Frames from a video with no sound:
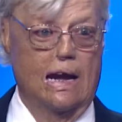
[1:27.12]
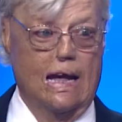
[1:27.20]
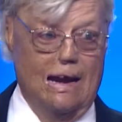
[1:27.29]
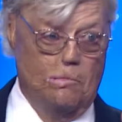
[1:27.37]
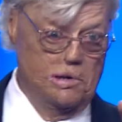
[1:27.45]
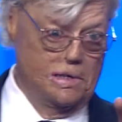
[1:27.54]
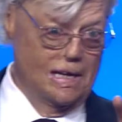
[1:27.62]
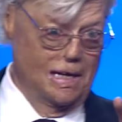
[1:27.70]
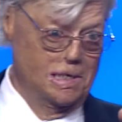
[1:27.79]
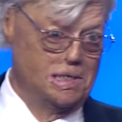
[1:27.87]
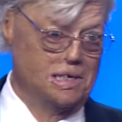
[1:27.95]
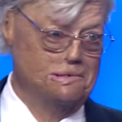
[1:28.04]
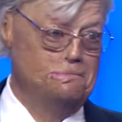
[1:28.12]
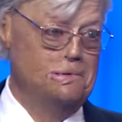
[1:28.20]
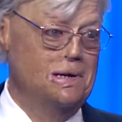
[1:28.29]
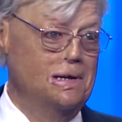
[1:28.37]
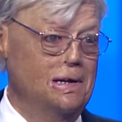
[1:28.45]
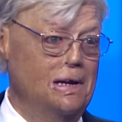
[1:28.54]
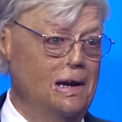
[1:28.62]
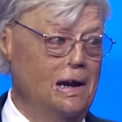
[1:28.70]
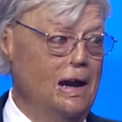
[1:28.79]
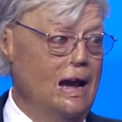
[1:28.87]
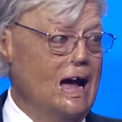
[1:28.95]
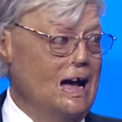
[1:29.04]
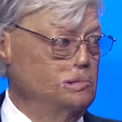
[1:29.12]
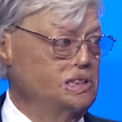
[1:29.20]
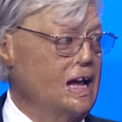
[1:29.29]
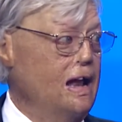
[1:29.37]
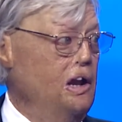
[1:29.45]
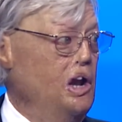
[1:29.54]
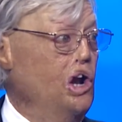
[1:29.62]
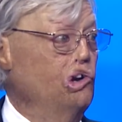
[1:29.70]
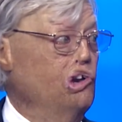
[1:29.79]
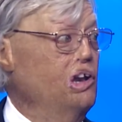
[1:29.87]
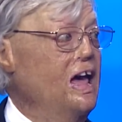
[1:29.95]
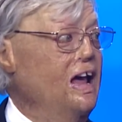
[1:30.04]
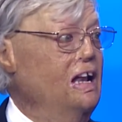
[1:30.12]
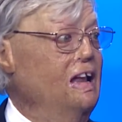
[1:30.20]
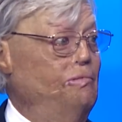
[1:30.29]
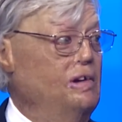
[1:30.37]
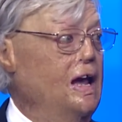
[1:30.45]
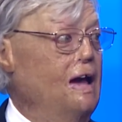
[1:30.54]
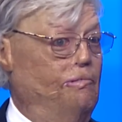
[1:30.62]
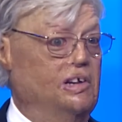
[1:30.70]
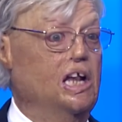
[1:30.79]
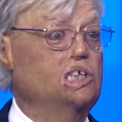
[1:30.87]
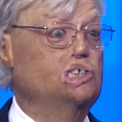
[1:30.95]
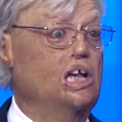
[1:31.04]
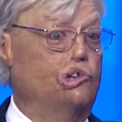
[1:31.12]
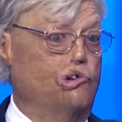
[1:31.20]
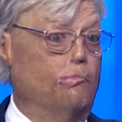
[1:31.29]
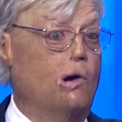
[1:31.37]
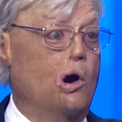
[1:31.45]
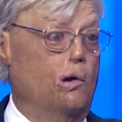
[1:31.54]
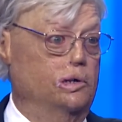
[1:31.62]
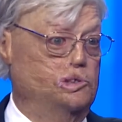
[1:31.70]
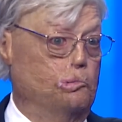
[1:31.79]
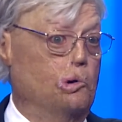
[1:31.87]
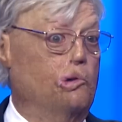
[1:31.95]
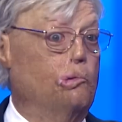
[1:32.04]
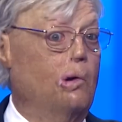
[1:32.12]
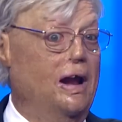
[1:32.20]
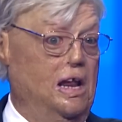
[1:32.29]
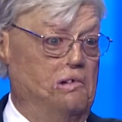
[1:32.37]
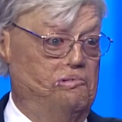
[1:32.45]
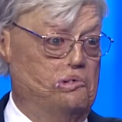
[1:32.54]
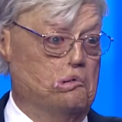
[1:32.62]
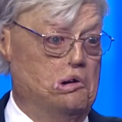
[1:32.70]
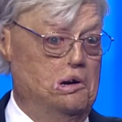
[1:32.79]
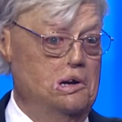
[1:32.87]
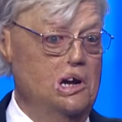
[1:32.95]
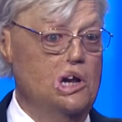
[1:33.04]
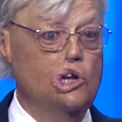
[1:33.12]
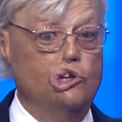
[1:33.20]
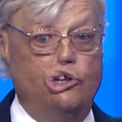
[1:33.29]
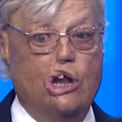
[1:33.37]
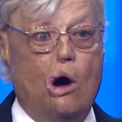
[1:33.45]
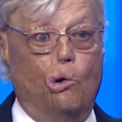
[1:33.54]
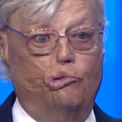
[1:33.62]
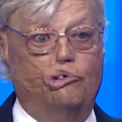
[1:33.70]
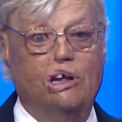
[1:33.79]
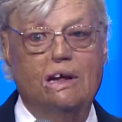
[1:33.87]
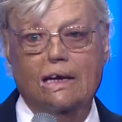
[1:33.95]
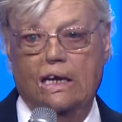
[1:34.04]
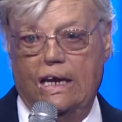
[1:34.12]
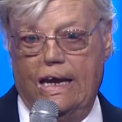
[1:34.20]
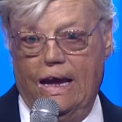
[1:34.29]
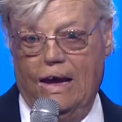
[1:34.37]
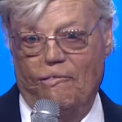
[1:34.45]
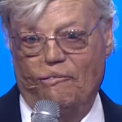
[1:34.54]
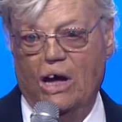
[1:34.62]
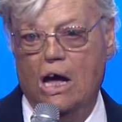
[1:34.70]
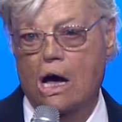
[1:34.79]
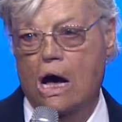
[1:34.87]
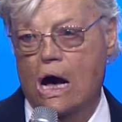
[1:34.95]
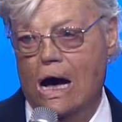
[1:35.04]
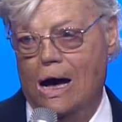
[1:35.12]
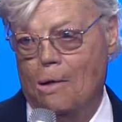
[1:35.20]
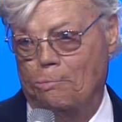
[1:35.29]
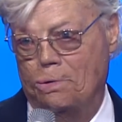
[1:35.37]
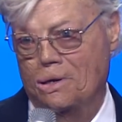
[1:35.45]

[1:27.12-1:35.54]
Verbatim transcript: And I want to tell you something. I'm standing here today, living evidence that tomorrow is worth waiting for. Don't give up.